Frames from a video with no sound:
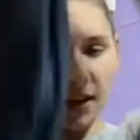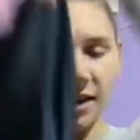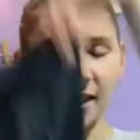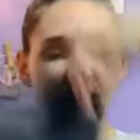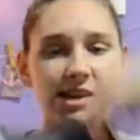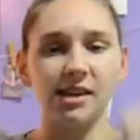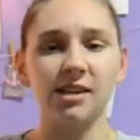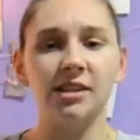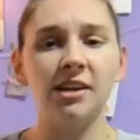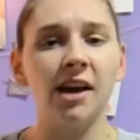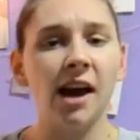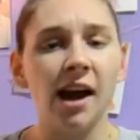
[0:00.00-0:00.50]

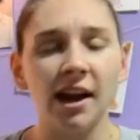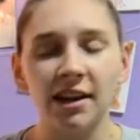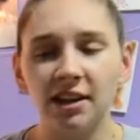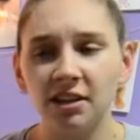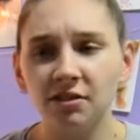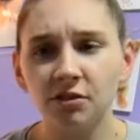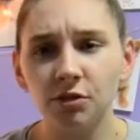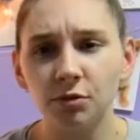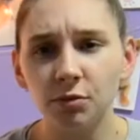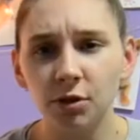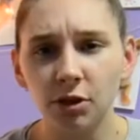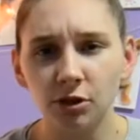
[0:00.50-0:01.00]
And I
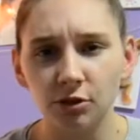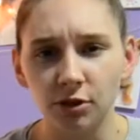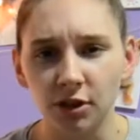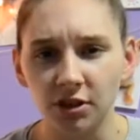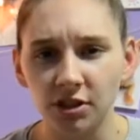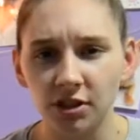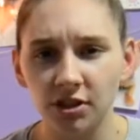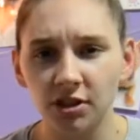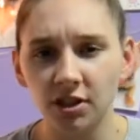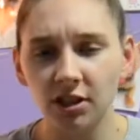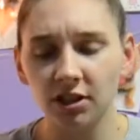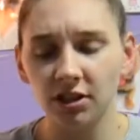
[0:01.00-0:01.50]
never wear
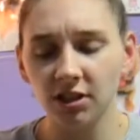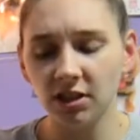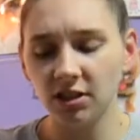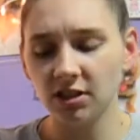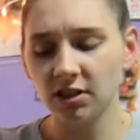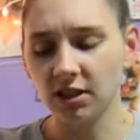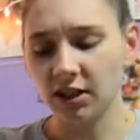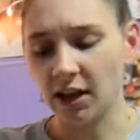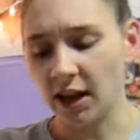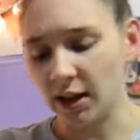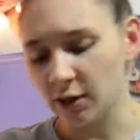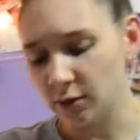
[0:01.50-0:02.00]
dresses like
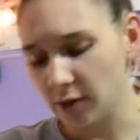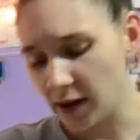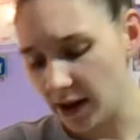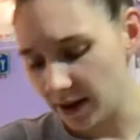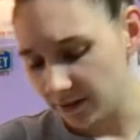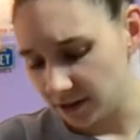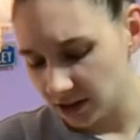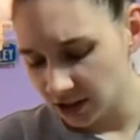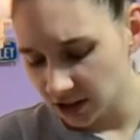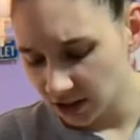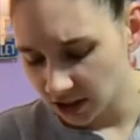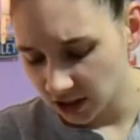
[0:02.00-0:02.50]
these, like I don't have
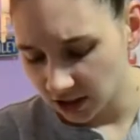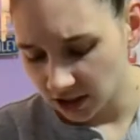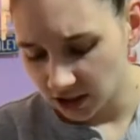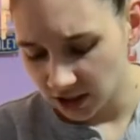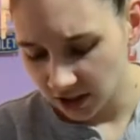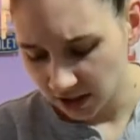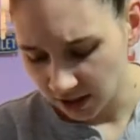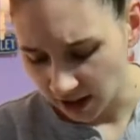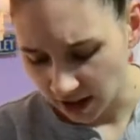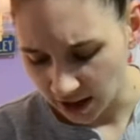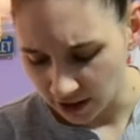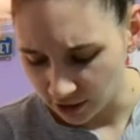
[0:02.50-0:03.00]
anything like
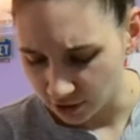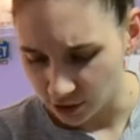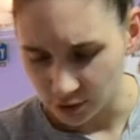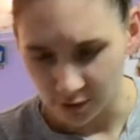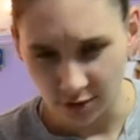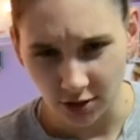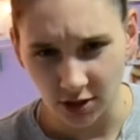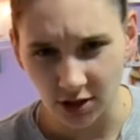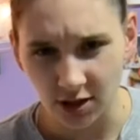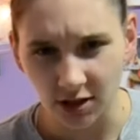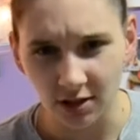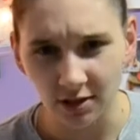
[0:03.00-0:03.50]
this. I don't know,
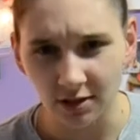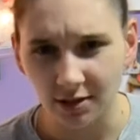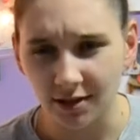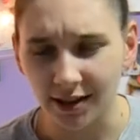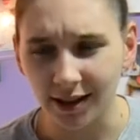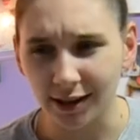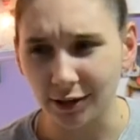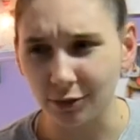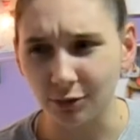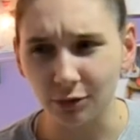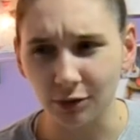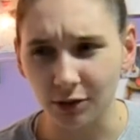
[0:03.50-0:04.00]
she
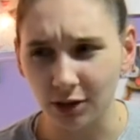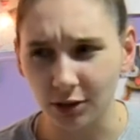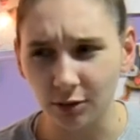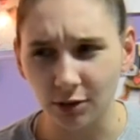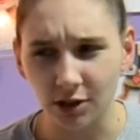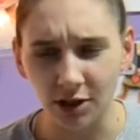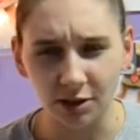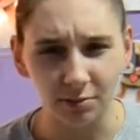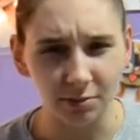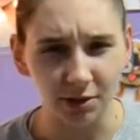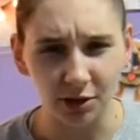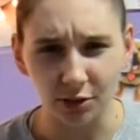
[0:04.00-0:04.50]
like really
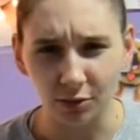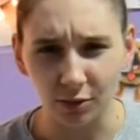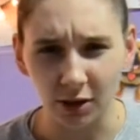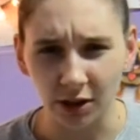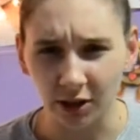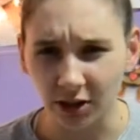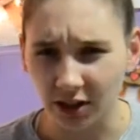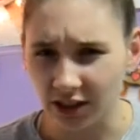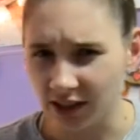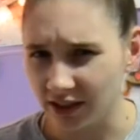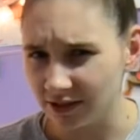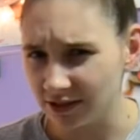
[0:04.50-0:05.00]
wanted me to wear
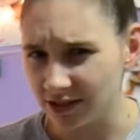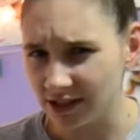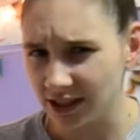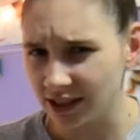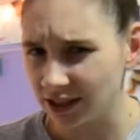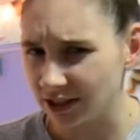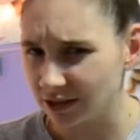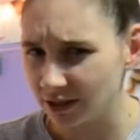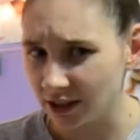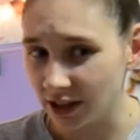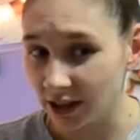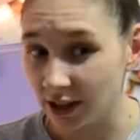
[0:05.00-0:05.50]
it. I was
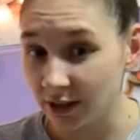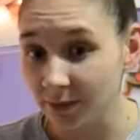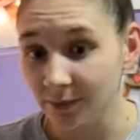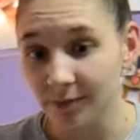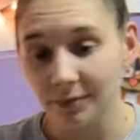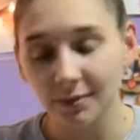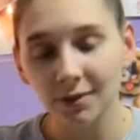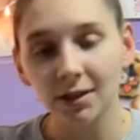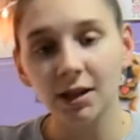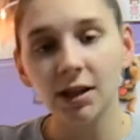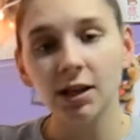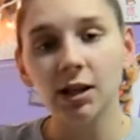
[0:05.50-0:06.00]
like, okay.
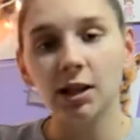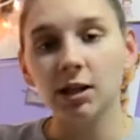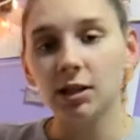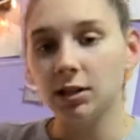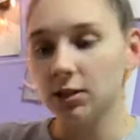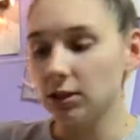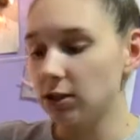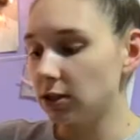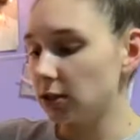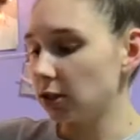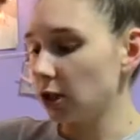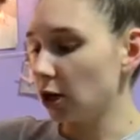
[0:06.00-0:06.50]

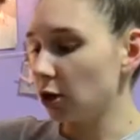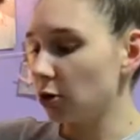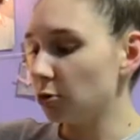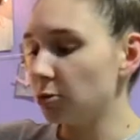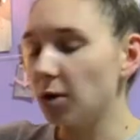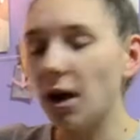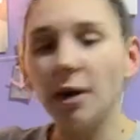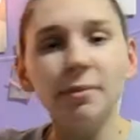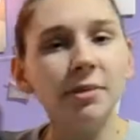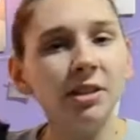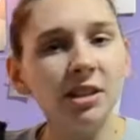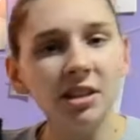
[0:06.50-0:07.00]
So,
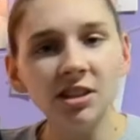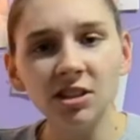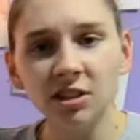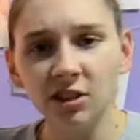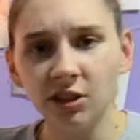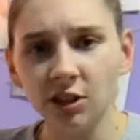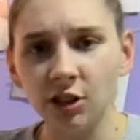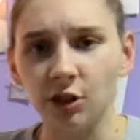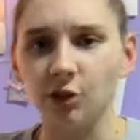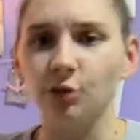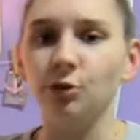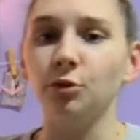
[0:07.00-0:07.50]
I mean,
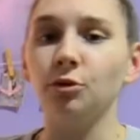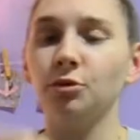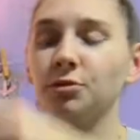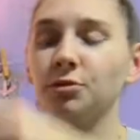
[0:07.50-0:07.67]
it's cute.